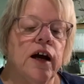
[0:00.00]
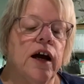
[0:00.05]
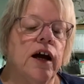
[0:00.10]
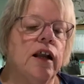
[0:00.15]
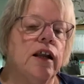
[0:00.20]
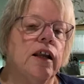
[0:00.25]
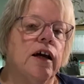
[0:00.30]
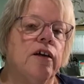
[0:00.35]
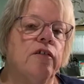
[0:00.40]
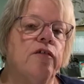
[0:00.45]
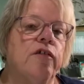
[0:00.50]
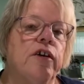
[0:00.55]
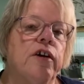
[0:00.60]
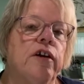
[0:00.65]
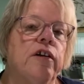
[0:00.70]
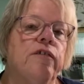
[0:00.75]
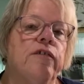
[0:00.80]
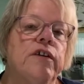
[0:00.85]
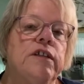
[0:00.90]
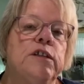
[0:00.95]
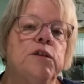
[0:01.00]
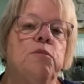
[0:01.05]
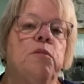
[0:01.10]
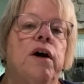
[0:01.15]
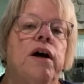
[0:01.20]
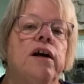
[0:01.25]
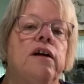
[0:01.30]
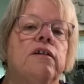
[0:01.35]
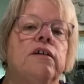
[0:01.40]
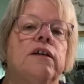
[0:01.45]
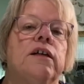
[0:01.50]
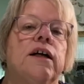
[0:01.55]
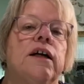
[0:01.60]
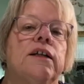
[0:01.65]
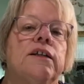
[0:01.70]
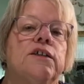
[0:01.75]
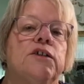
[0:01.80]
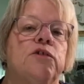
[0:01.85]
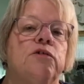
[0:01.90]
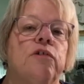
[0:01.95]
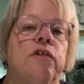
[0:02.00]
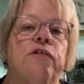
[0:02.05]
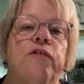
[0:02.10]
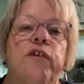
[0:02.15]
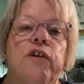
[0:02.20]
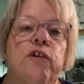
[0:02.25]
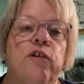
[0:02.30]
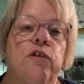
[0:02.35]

I'd like for you to visit my online store if you